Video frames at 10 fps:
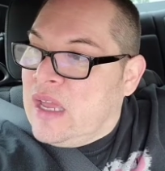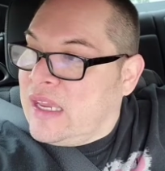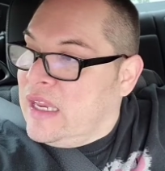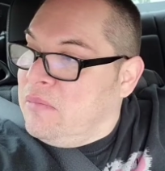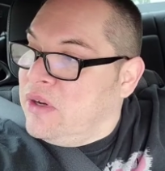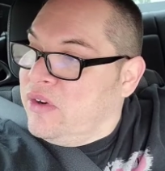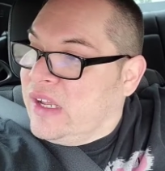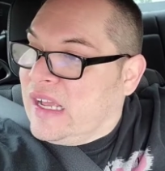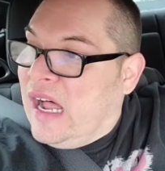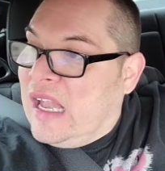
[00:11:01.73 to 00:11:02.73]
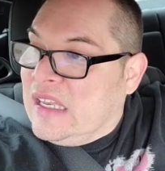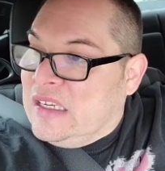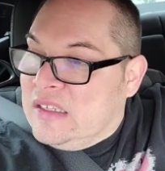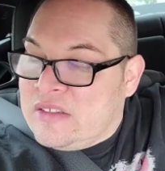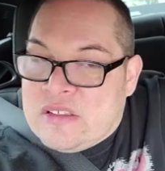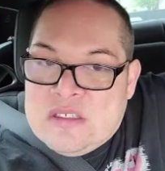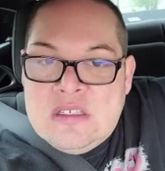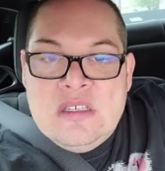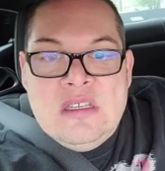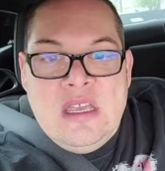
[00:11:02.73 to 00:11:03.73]
I came here to Kali's.
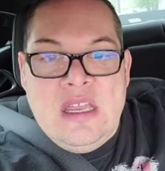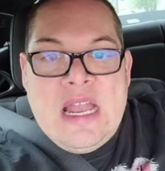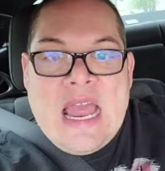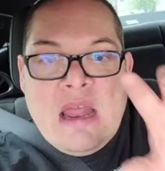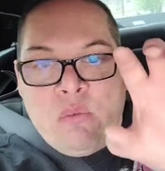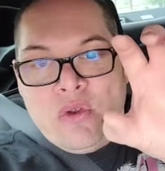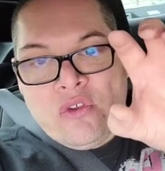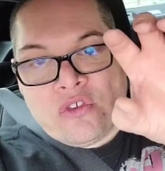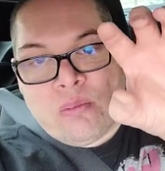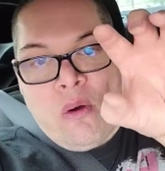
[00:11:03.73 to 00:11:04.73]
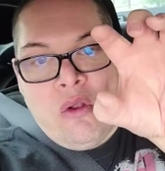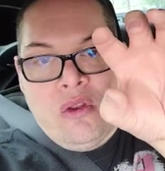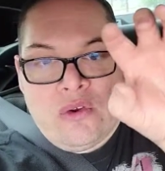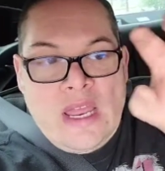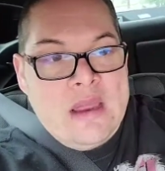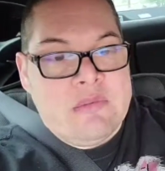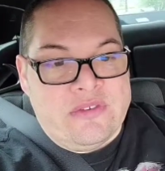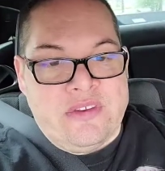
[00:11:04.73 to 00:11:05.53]
And I had one of those small little cameras.